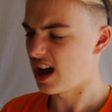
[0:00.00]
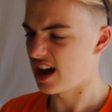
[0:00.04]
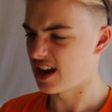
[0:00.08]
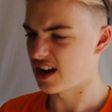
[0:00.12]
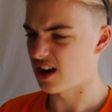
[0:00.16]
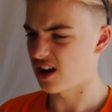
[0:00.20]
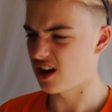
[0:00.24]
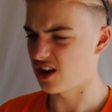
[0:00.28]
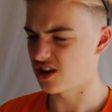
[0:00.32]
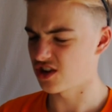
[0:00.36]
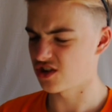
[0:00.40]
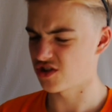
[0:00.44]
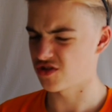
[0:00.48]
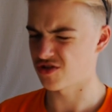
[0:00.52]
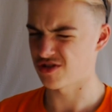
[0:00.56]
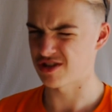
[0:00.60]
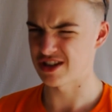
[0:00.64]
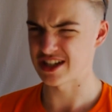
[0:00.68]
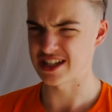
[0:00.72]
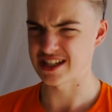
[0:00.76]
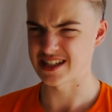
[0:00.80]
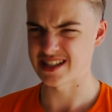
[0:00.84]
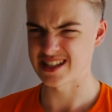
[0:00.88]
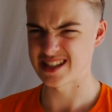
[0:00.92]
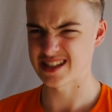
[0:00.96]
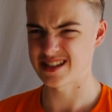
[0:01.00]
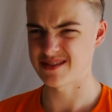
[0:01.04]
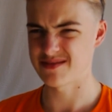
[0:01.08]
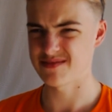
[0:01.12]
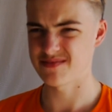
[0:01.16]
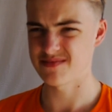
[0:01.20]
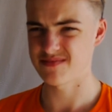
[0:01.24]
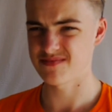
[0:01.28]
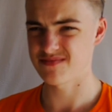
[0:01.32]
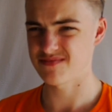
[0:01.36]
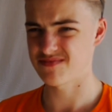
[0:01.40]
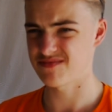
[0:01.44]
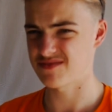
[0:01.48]
And Hungary is
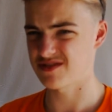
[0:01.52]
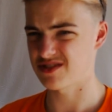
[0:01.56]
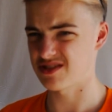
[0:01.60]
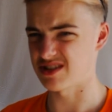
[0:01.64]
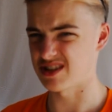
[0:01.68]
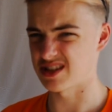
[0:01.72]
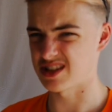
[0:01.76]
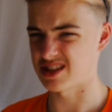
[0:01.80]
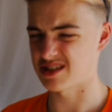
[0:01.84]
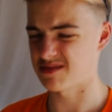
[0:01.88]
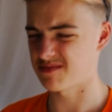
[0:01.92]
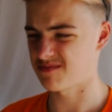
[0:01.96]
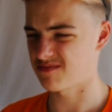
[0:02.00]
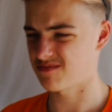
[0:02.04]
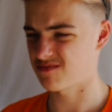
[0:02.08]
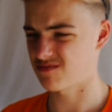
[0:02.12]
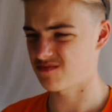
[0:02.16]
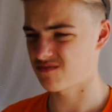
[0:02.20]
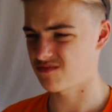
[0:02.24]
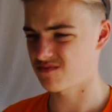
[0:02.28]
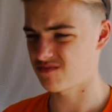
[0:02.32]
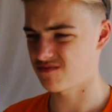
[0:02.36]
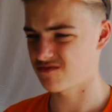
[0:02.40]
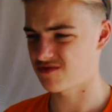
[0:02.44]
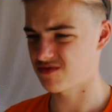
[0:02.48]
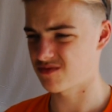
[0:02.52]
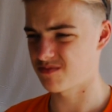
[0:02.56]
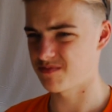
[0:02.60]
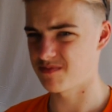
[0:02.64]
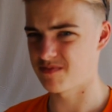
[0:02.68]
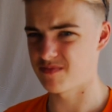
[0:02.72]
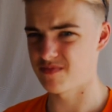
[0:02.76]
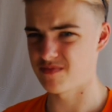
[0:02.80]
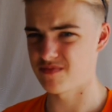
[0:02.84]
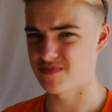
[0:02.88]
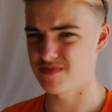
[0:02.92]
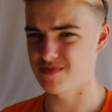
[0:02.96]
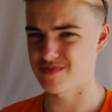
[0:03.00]
just,
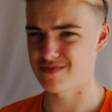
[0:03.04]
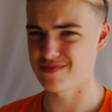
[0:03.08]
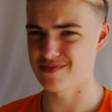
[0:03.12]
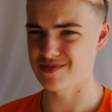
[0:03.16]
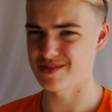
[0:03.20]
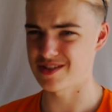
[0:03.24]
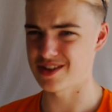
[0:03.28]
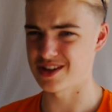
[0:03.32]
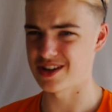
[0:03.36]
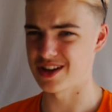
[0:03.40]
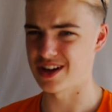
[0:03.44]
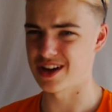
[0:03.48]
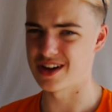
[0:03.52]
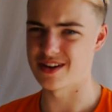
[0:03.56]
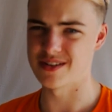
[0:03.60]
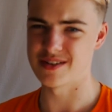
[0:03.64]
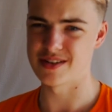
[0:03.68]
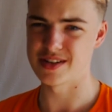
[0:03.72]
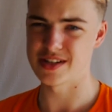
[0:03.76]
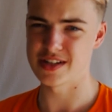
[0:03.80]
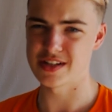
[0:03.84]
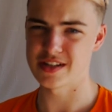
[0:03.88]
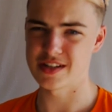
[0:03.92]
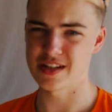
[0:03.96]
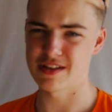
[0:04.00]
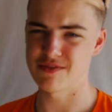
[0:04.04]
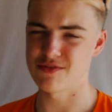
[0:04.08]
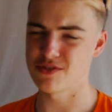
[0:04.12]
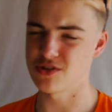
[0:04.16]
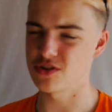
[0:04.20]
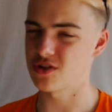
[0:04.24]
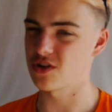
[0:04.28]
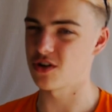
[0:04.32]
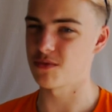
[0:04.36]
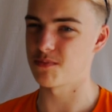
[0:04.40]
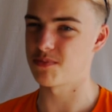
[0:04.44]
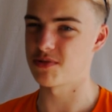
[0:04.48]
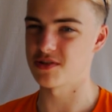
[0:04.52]
you know, they've
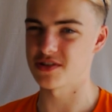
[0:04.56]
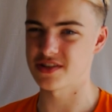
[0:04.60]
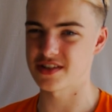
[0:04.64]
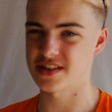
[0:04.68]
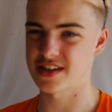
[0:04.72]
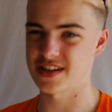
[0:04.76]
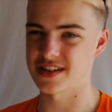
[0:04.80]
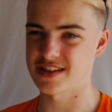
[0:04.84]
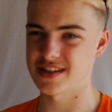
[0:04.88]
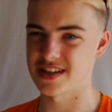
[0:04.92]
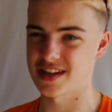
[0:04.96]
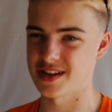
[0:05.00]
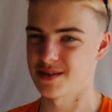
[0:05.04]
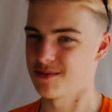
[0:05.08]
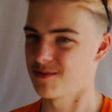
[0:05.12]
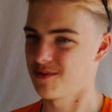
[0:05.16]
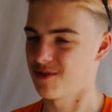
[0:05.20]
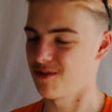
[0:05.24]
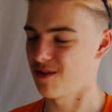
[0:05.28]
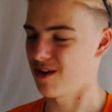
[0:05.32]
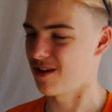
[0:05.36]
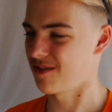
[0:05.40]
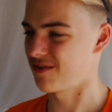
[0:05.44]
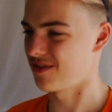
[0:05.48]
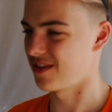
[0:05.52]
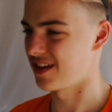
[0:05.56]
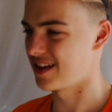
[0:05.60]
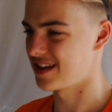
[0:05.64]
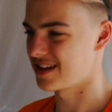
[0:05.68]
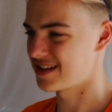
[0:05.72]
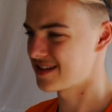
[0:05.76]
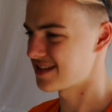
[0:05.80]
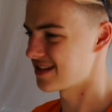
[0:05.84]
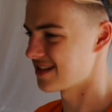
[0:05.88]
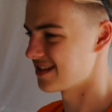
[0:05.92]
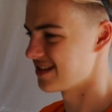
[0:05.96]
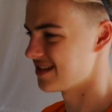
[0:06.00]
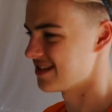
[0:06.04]
not got Puskas anymore, have they?
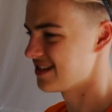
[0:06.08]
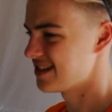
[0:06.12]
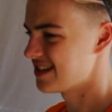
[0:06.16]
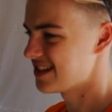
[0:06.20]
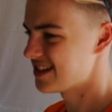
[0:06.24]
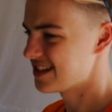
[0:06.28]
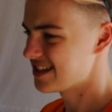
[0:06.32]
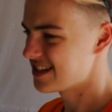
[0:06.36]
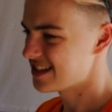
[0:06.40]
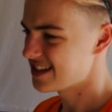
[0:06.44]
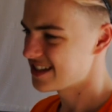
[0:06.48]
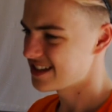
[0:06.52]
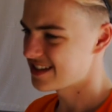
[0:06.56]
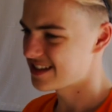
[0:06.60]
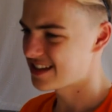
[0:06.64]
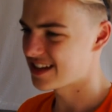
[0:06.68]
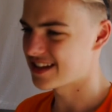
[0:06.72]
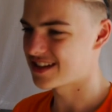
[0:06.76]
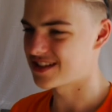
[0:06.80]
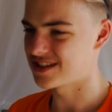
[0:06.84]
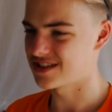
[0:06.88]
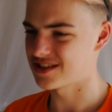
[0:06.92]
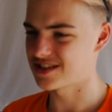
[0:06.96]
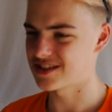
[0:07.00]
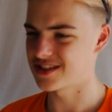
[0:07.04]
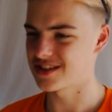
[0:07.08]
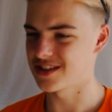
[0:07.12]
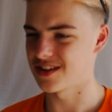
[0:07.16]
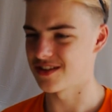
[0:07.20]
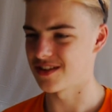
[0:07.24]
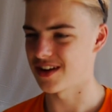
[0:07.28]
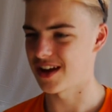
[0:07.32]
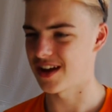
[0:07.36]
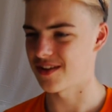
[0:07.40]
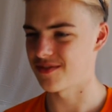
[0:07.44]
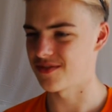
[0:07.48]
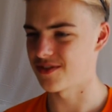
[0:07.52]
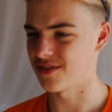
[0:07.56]
So they just
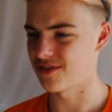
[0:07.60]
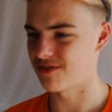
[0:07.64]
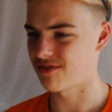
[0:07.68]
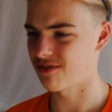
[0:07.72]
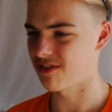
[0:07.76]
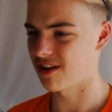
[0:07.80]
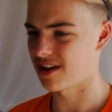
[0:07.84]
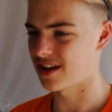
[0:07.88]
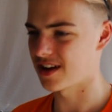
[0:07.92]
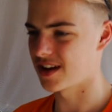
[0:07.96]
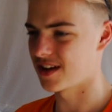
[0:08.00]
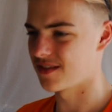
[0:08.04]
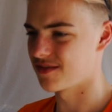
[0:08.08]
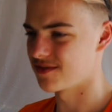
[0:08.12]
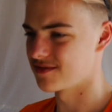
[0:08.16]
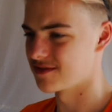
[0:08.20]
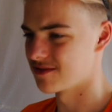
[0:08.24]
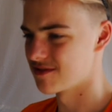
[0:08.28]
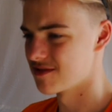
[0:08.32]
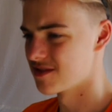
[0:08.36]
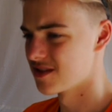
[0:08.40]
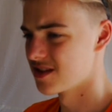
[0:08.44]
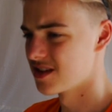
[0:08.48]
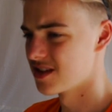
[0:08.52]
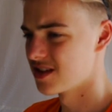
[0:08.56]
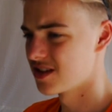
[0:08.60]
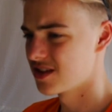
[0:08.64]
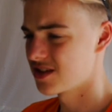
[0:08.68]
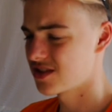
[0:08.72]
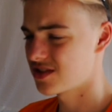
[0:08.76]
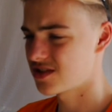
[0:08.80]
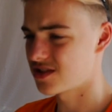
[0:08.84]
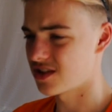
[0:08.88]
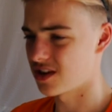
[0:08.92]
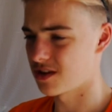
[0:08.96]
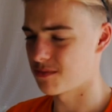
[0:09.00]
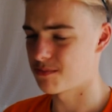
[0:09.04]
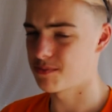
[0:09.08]
don't have the threat level.
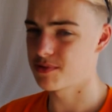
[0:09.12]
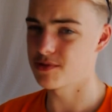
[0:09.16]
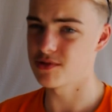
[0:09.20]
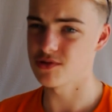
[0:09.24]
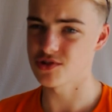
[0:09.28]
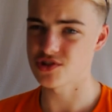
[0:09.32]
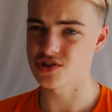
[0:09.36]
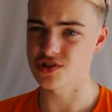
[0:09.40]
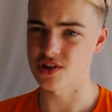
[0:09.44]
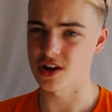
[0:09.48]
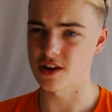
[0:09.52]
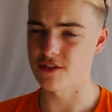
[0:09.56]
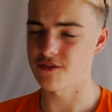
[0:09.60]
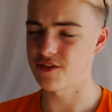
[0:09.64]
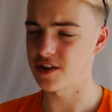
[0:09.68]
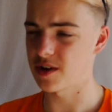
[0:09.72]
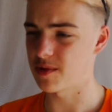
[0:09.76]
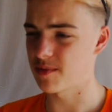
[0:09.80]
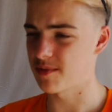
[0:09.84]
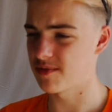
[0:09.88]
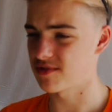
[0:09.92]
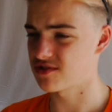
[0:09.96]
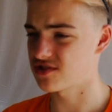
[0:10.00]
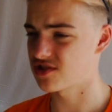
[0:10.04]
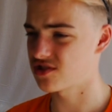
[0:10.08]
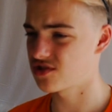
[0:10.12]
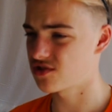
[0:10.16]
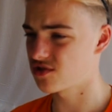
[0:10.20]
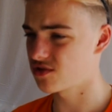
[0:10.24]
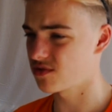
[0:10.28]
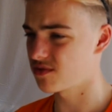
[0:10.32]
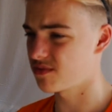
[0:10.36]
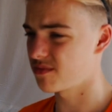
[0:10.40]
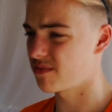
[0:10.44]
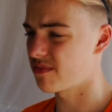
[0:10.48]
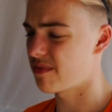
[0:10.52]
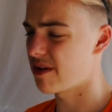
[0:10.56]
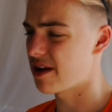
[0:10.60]
So Portugal, I think, will,
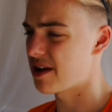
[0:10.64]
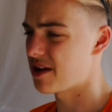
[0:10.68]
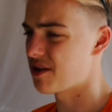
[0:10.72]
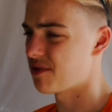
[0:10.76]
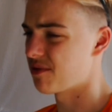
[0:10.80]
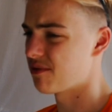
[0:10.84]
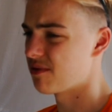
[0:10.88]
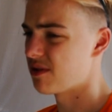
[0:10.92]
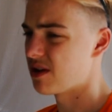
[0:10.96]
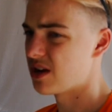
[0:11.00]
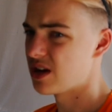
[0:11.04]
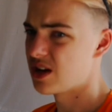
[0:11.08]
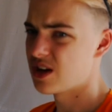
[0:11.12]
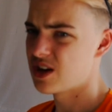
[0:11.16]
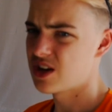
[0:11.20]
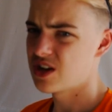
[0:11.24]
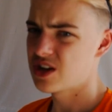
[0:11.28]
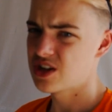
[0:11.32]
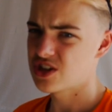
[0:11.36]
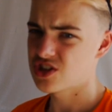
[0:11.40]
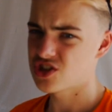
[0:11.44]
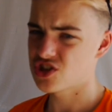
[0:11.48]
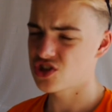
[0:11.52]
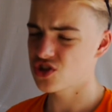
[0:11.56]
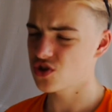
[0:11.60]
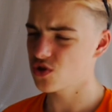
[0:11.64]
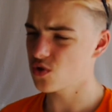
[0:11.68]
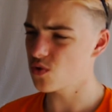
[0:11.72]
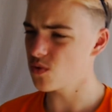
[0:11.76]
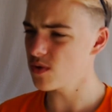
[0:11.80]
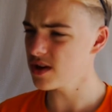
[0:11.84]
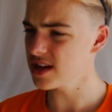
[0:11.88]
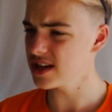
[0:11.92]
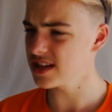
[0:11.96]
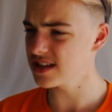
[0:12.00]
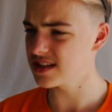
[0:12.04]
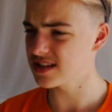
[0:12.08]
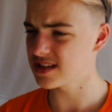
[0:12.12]
st will
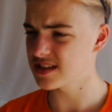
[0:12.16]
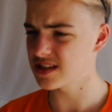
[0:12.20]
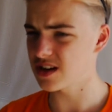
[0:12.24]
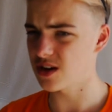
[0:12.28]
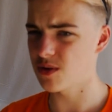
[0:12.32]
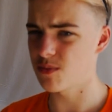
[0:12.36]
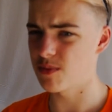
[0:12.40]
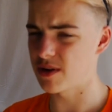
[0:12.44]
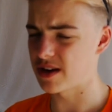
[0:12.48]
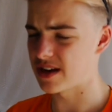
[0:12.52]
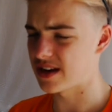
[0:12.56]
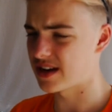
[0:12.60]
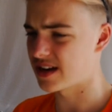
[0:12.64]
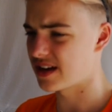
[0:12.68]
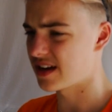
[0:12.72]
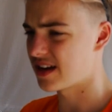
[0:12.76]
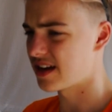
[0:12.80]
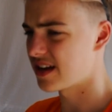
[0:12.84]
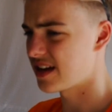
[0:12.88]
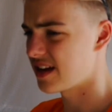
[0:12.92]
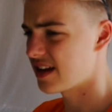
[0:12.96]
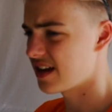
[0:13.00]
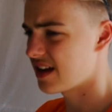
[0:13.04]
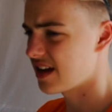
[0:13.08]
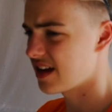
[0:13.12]
squeeze a win